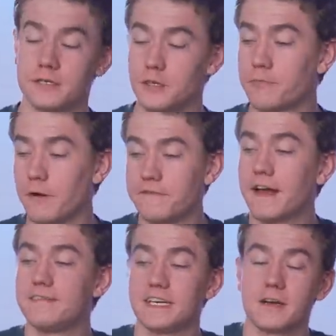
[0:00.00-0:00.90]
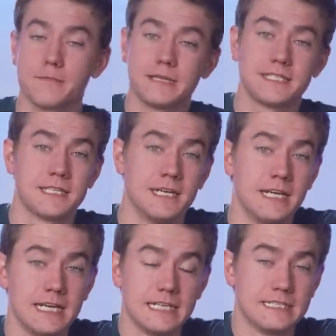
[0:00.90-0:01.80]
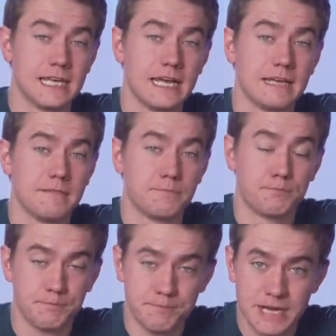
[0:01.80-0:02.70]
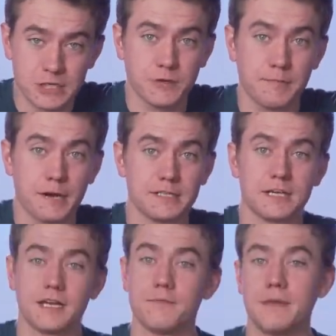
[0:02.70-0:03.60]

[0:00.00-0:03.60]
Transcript: 2.5 terabits is a metric butt ton,